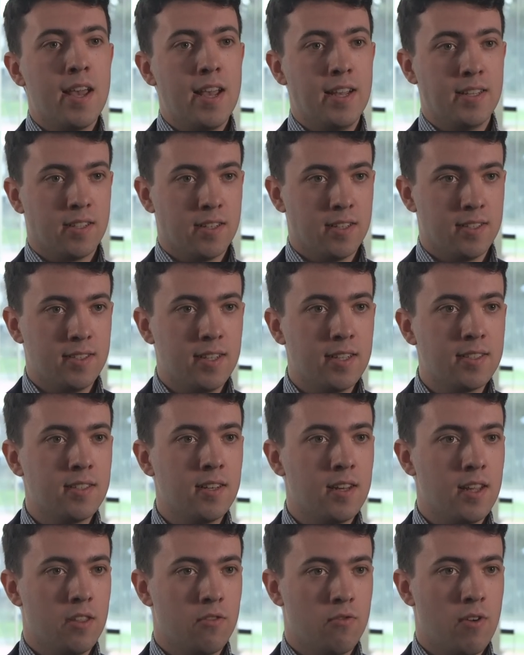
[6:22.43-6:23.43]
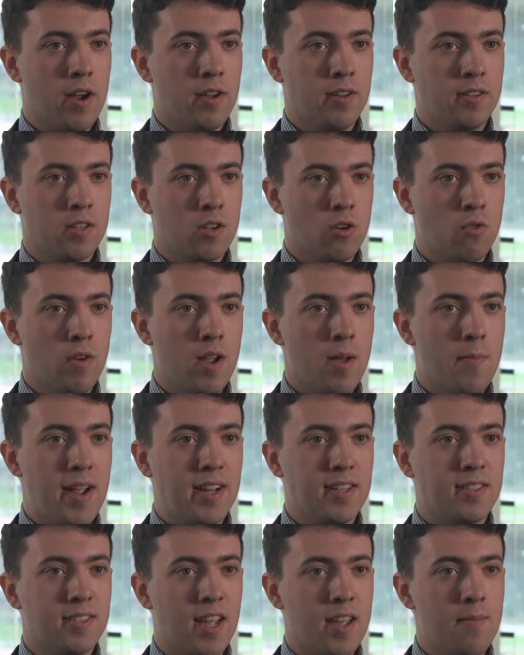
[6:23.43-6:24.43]
He's consistently throughout his career
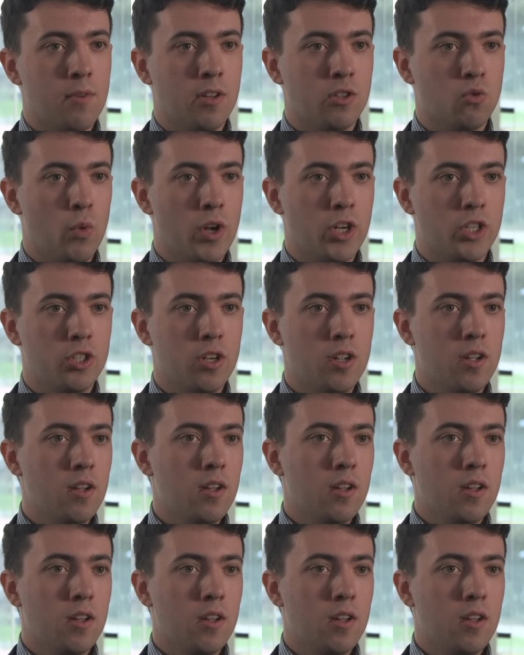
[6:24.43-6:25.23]
made statements which,